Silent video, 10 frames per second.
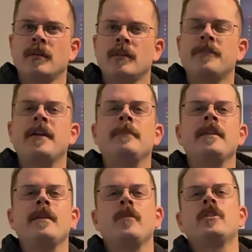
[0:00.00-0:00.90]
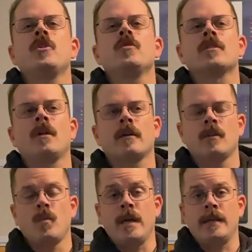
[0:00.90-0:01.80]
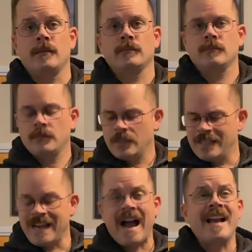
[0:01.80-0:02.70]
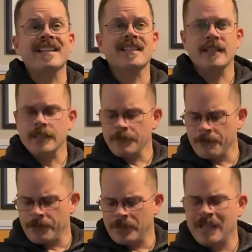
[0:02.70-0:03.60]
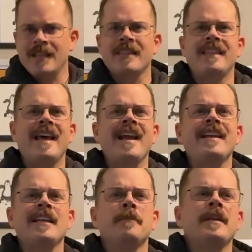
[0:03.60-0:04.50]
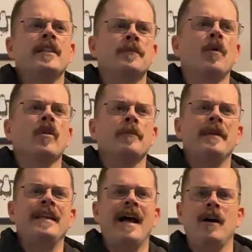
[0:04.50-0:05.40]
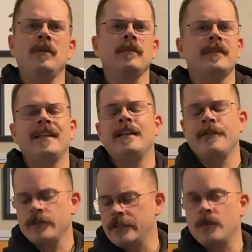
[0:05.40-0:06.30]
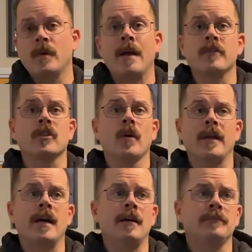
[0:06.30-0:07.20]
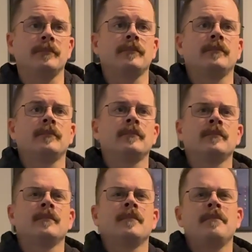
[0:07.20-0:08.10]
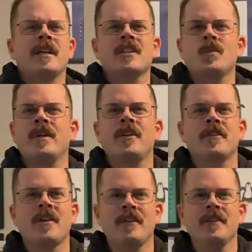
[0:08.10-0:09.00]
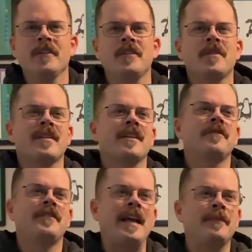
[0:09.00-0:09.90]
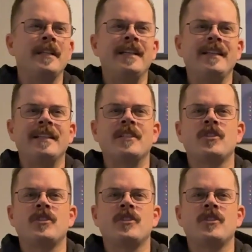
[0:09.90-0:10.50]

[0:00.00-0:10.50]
the family that we choose along the way. And honestly, that idea means more to me now than it ever did when I was growing up. Because when you're younger, you think family is